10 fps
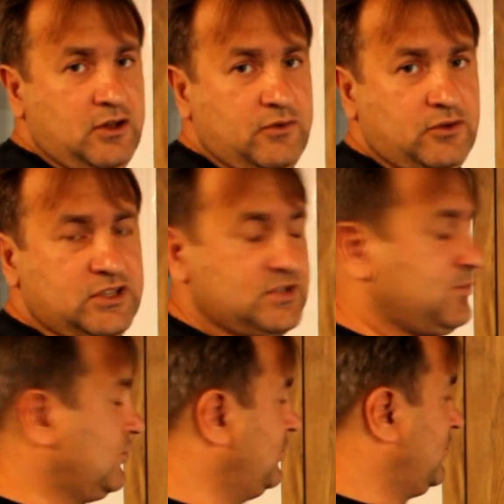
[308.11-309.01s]
for this
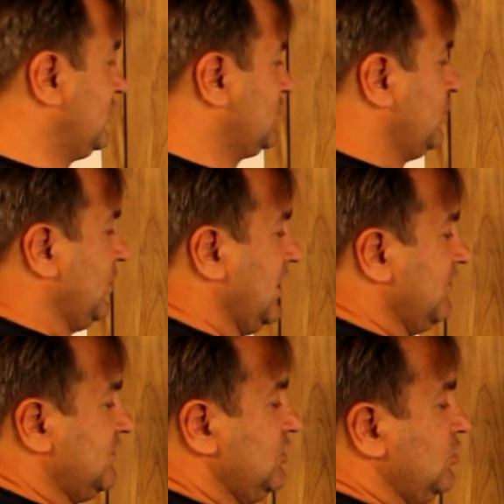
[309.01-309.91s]
purpose we
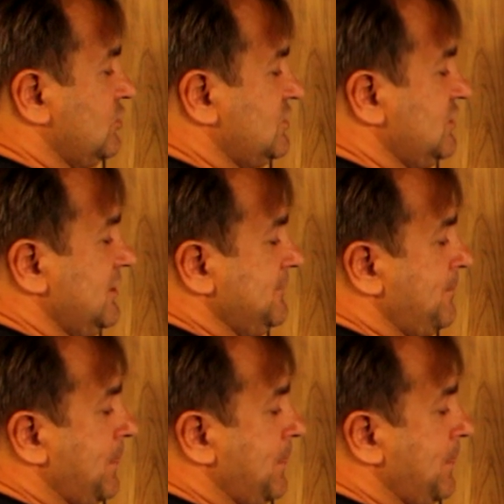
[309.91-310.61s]
have DOC